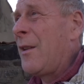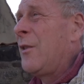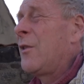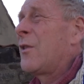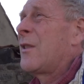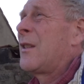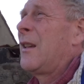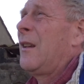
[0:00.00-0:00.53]
and you
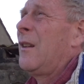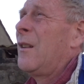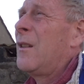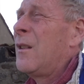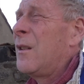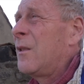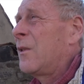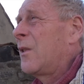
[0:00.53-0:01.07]
just think,
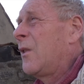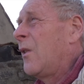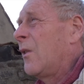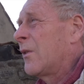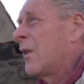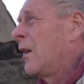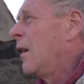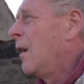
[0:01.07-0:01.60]
oh
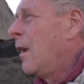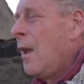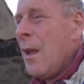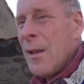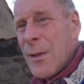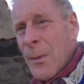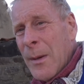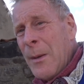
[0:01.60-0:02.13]
God.
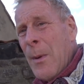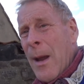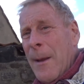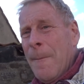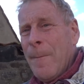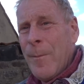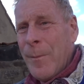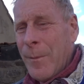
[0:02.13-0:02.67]
So
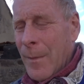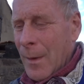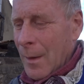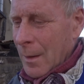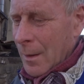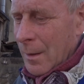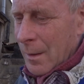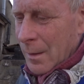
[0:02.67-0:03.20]
anyway,
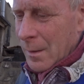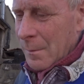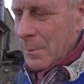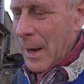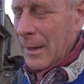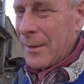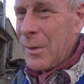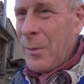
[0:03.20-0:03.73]

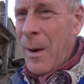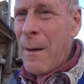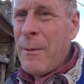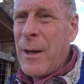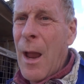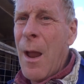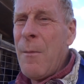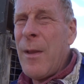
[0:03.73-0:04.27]
back to where
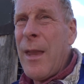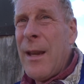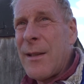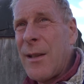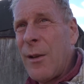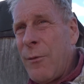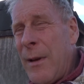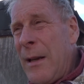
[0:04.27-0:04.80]
we're going with
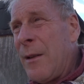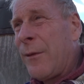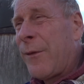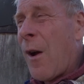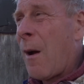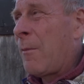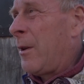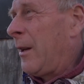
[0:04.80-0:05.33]
this, the Greener
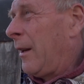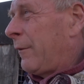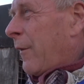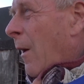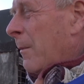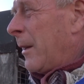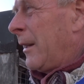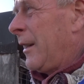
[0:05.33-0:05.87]

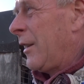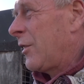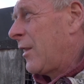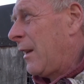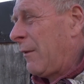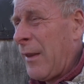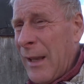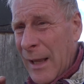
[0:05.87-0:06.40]
Farming
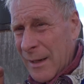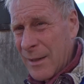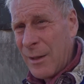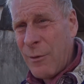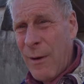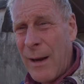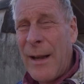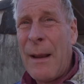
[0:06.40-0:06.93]
Initiative, I think that's
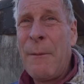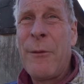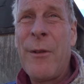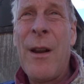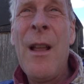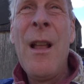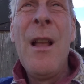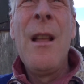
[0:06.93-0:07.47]
the correct name
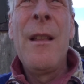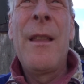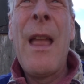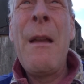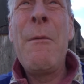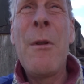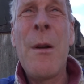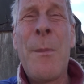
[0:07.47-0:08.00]
for it.
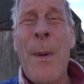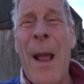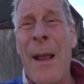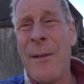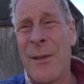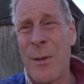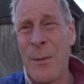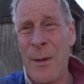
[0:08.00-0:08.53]
They were
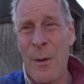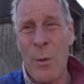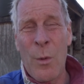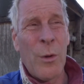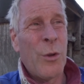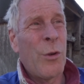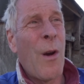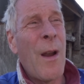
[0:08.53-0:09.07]
about to,
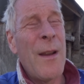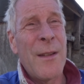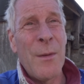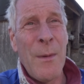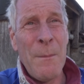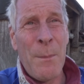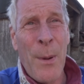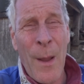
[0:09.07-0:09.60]
or trying
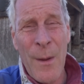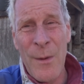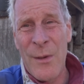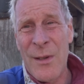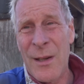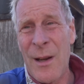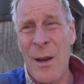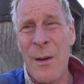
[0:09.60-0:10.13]
to
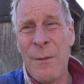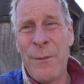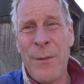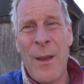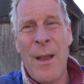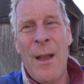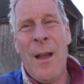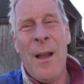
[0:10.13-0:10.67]
impose a load
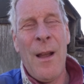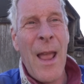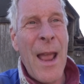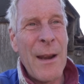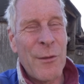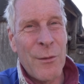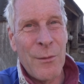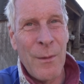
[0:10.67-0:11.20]
of
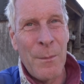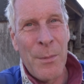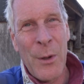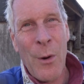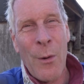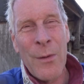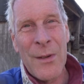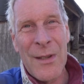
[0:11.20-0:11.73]
extra
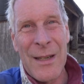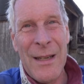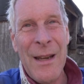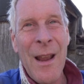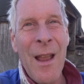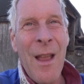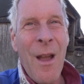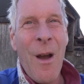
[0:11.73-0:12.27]
bureaucracy
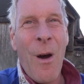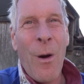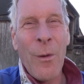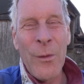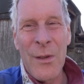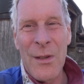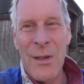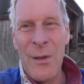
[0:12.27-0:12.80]

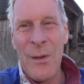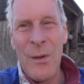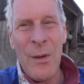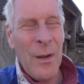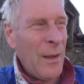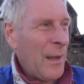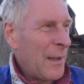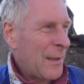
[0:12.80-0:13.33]

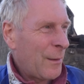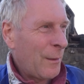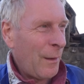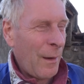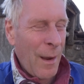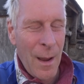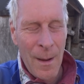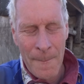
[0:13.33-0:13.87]
onto this
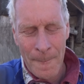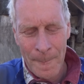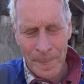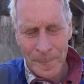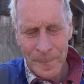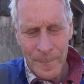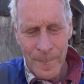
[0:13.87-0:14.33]
farm